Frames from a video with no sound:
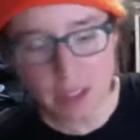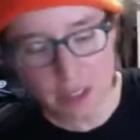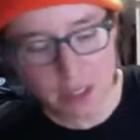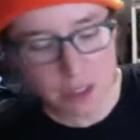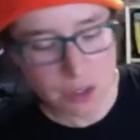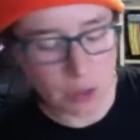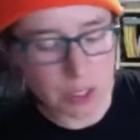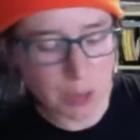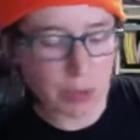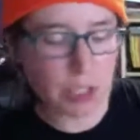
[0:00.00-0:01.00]
So this
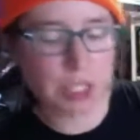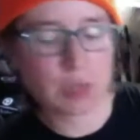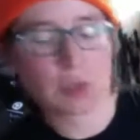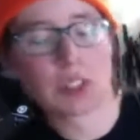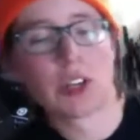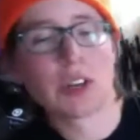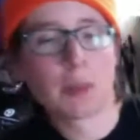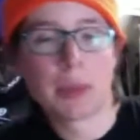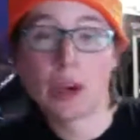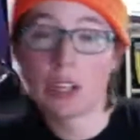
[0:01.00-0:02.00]
project was started
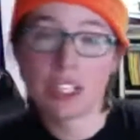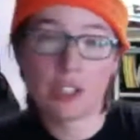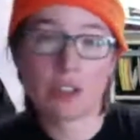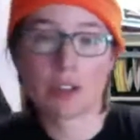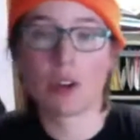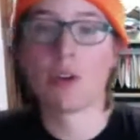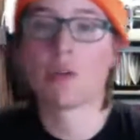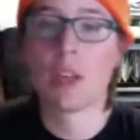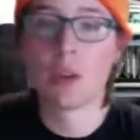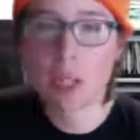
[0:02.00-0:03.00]
about a year ago,
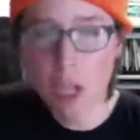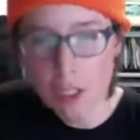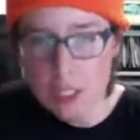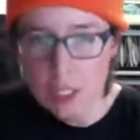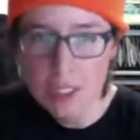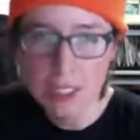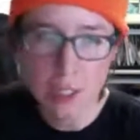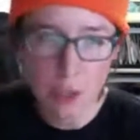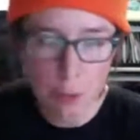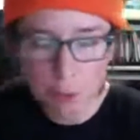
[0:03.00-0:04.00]
and we got this
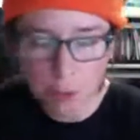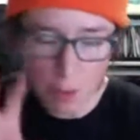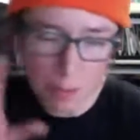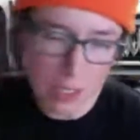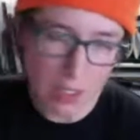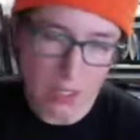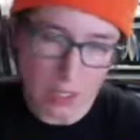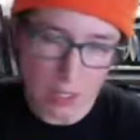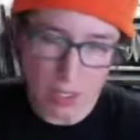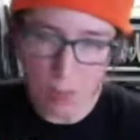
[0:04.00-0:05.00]
idea from the
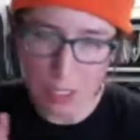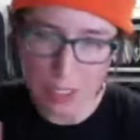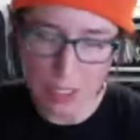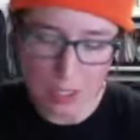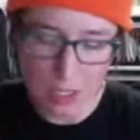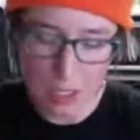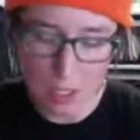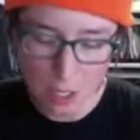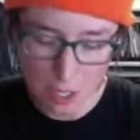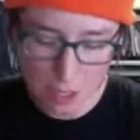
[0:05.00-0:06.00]
60 by 60
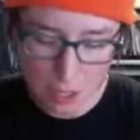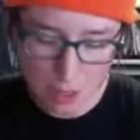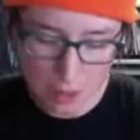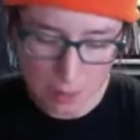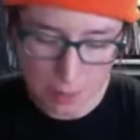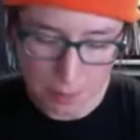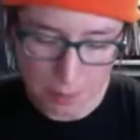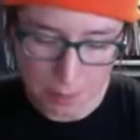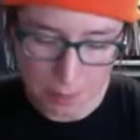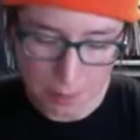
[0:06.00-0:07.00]

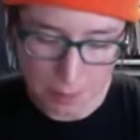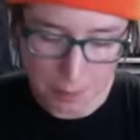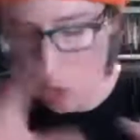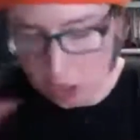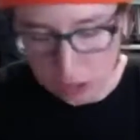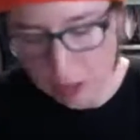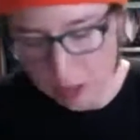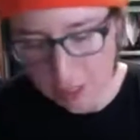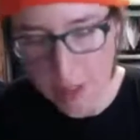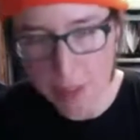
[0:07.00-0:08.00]
model that
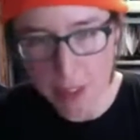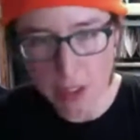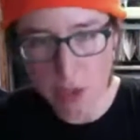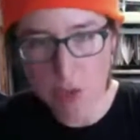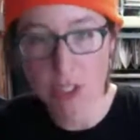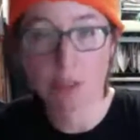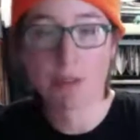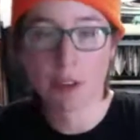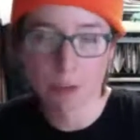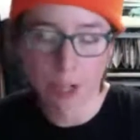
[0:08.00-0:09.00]
had been used in a
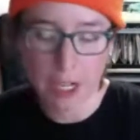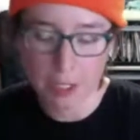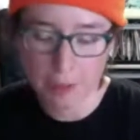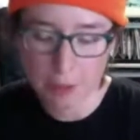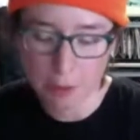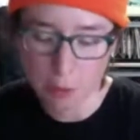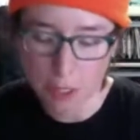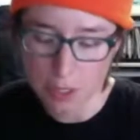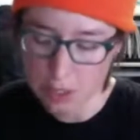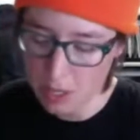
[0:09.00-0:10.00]
variety of different ways.